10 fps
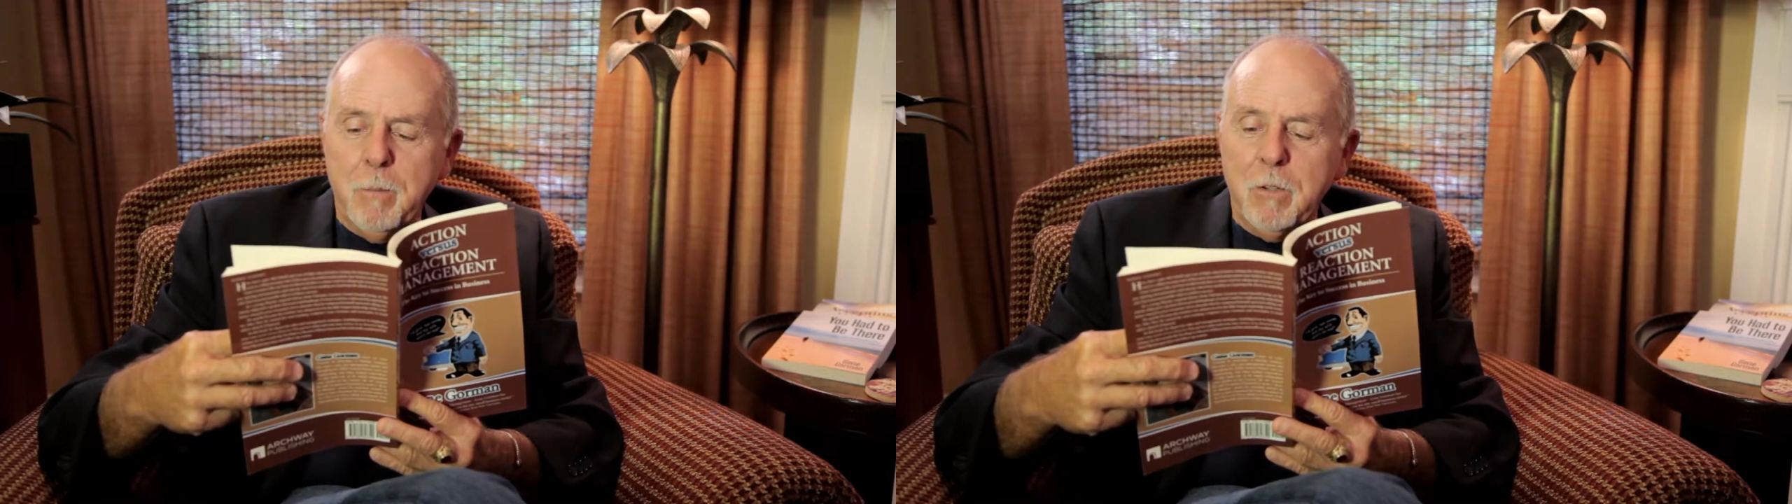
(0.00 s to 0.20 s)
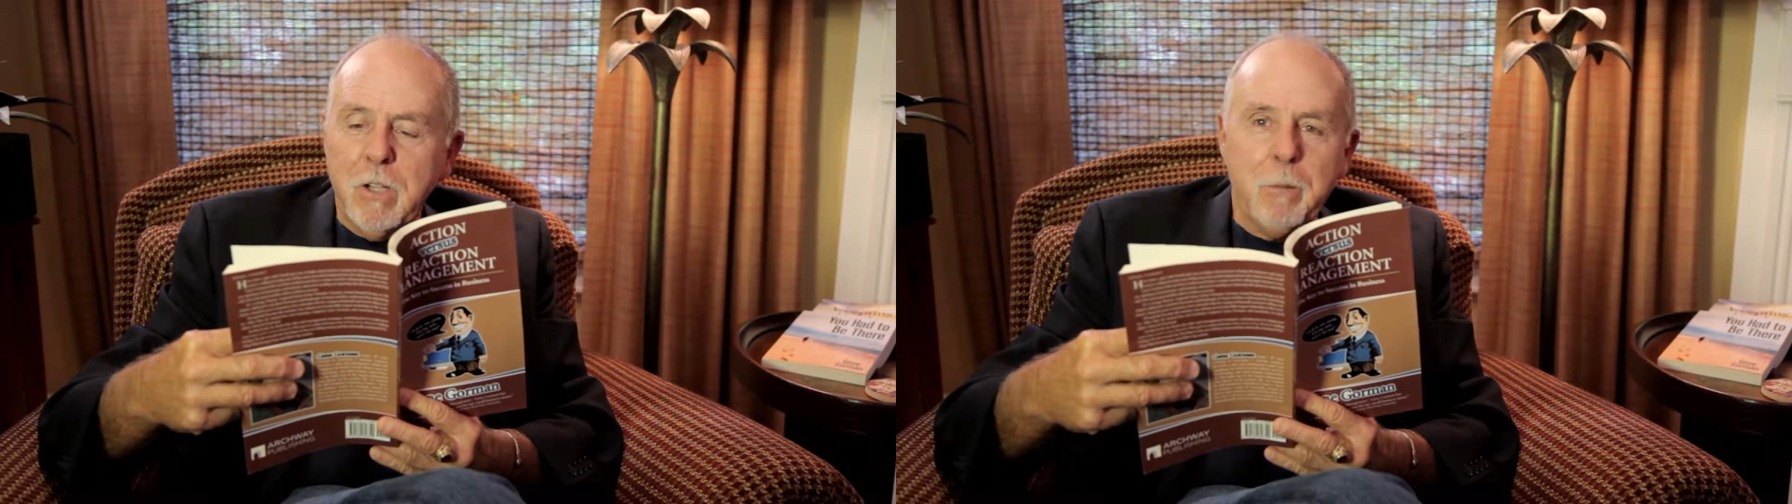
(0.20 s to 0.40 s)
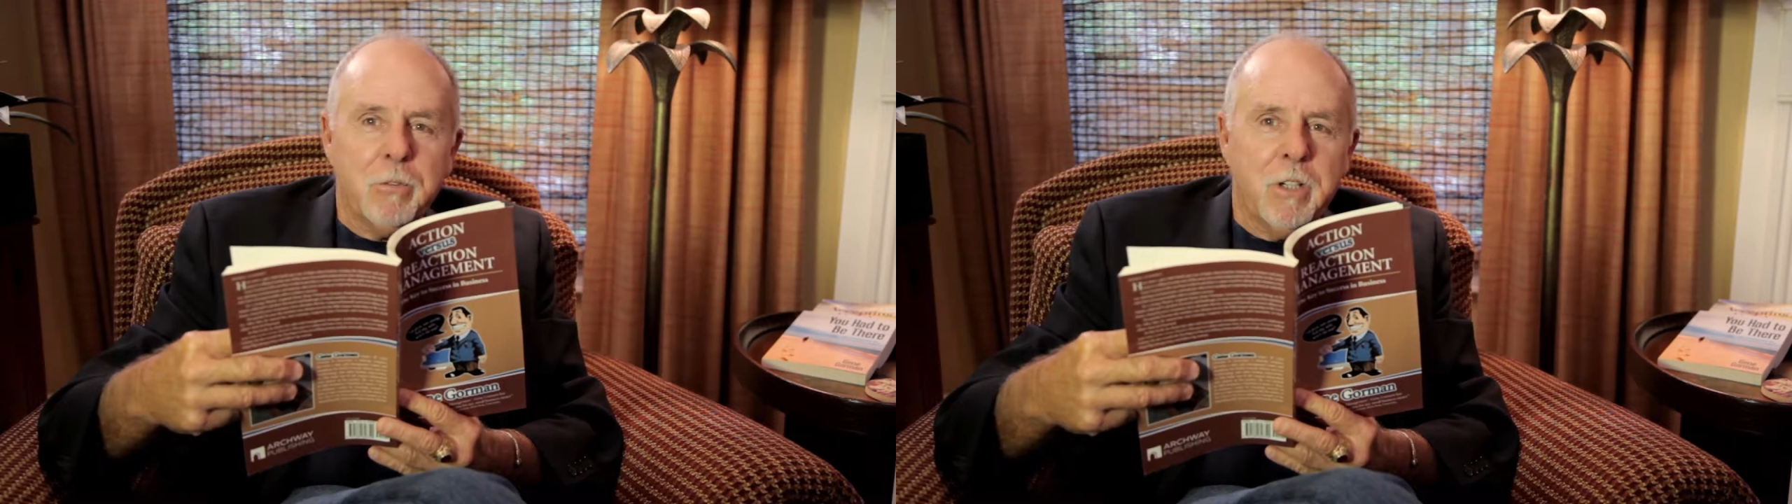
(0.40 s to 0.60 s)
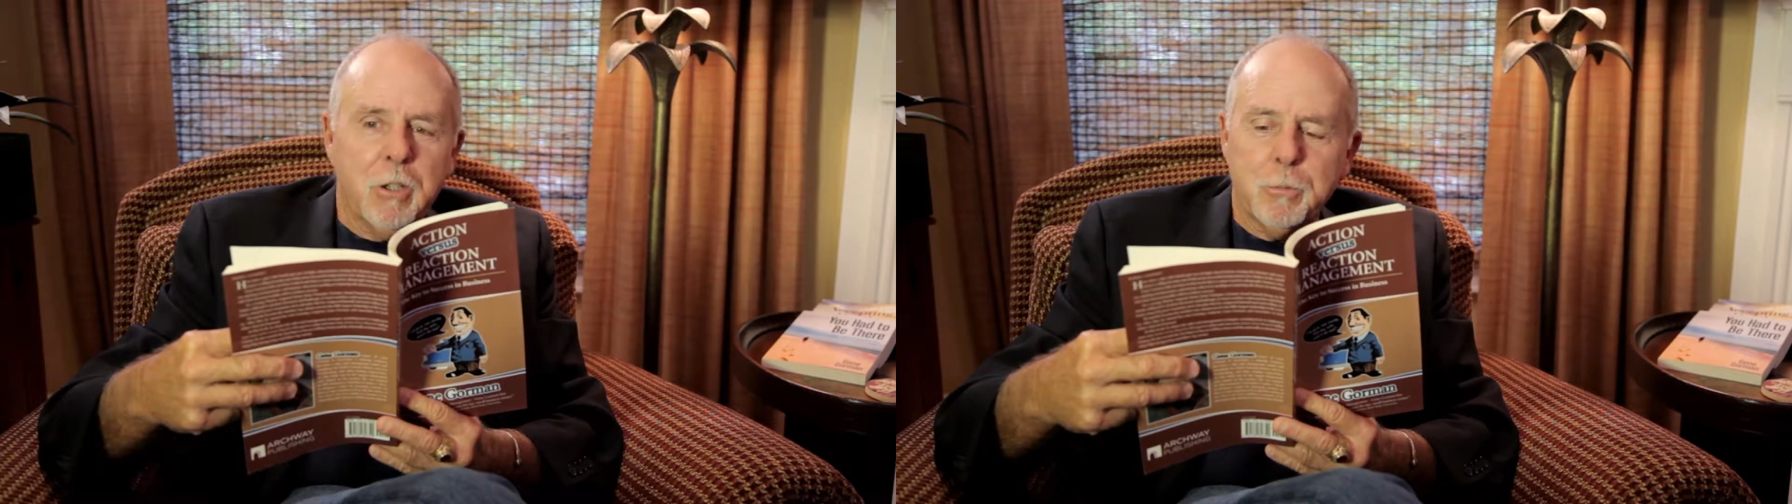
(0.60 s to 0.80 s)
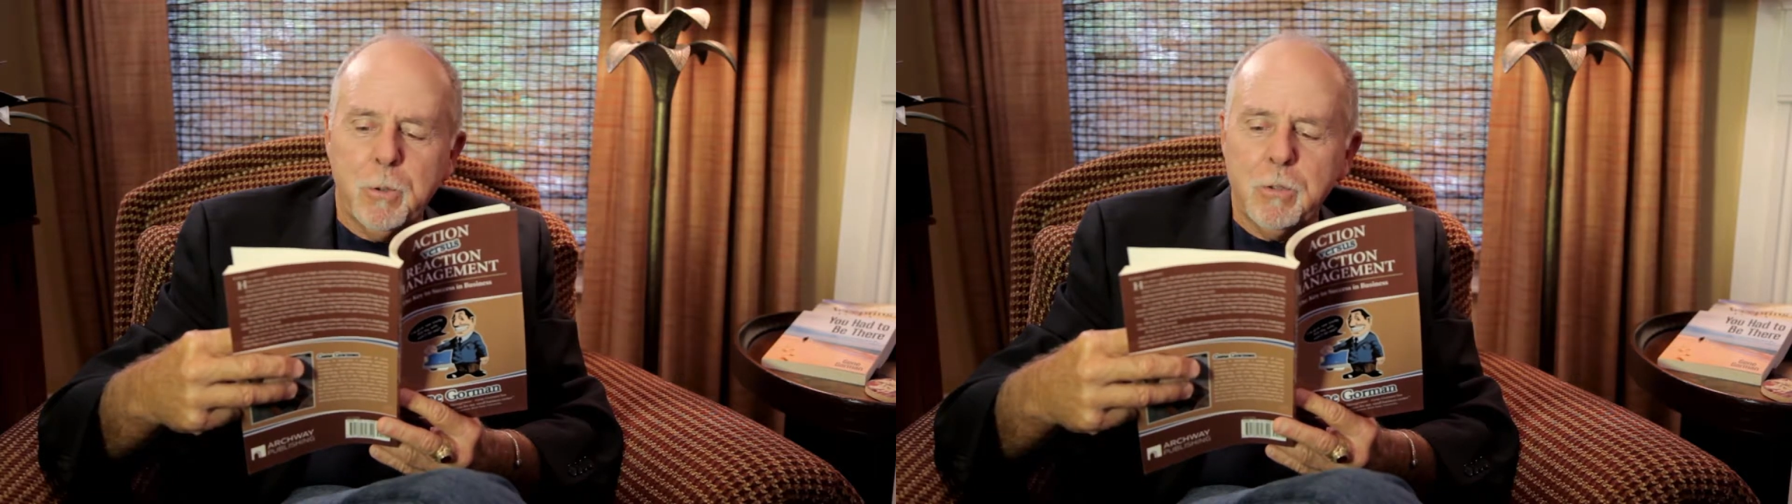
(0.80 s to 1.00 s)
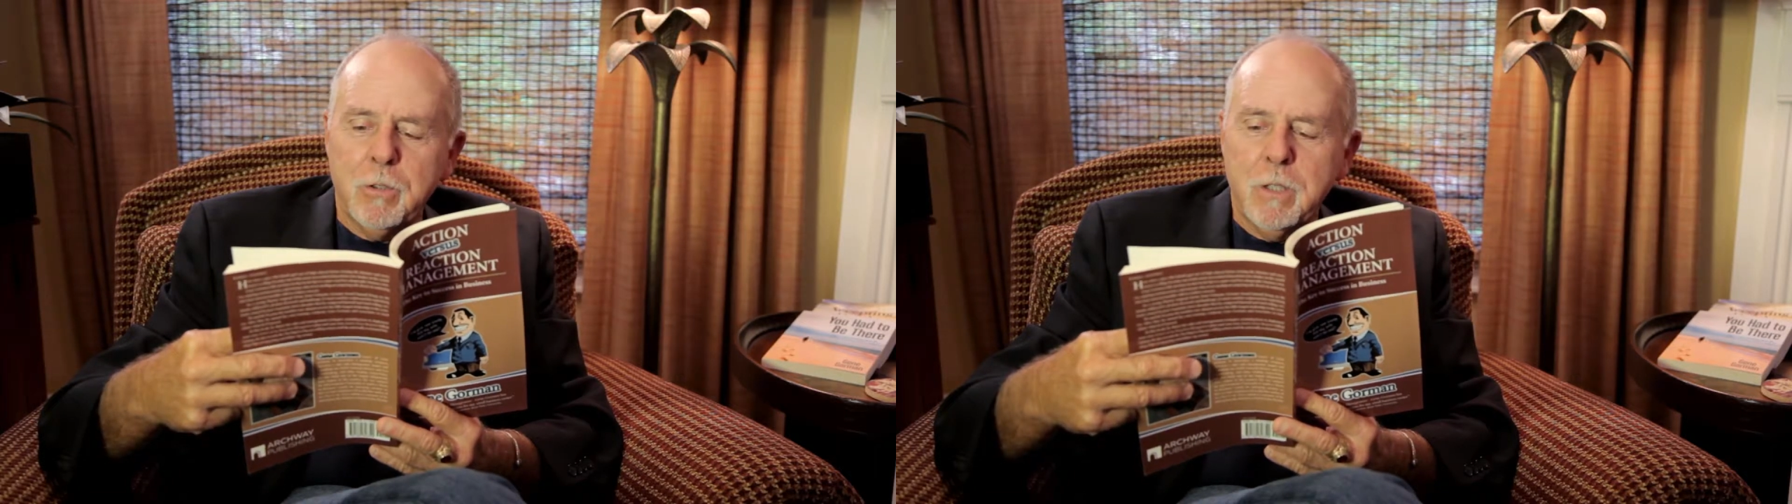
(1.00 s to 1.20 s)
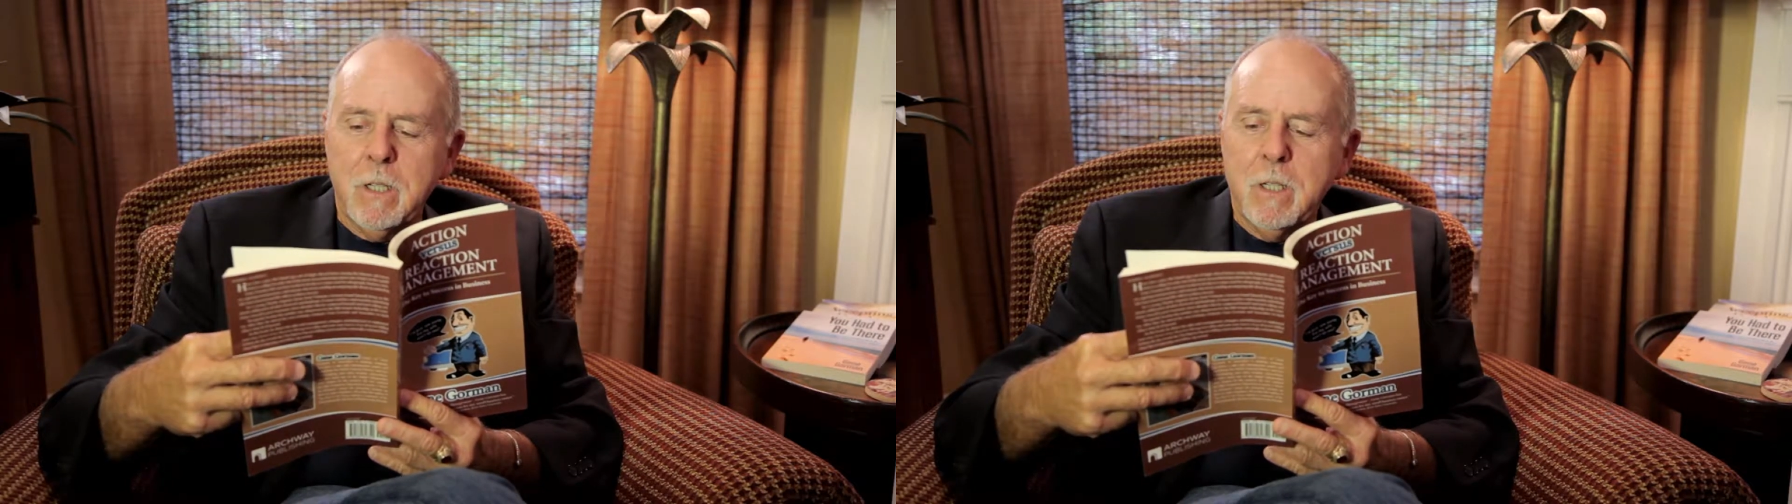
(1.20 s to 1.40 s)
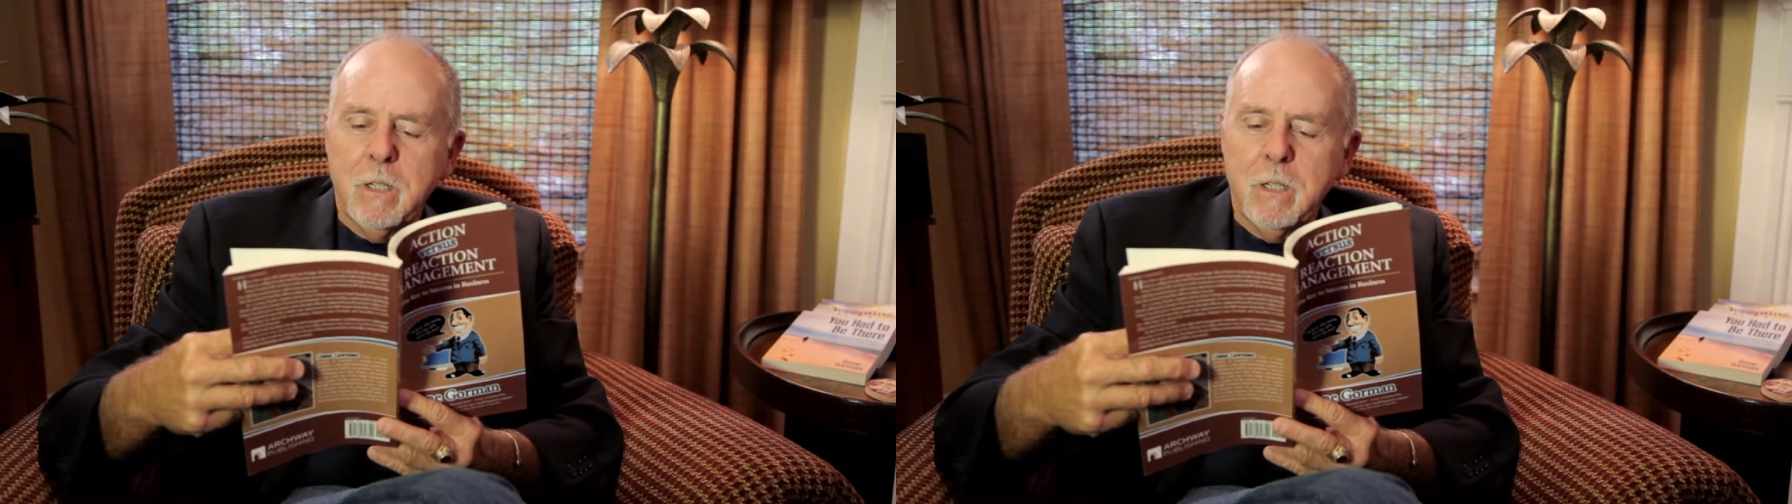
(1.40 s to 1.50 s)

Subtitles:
the top salesperson